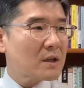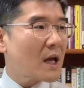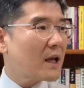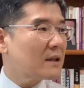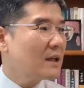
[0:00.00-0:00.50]

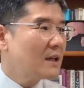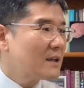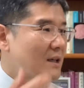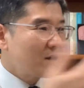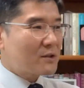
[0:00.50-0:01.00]
then
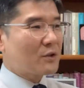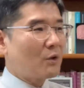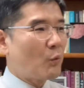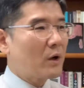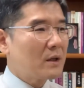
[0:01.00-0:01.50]
there's
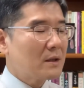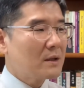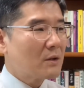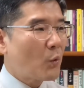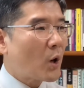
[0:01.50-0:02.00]
in
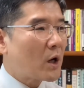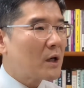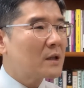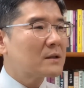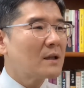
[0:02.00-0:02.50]
the
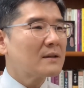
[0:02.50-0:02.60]
world,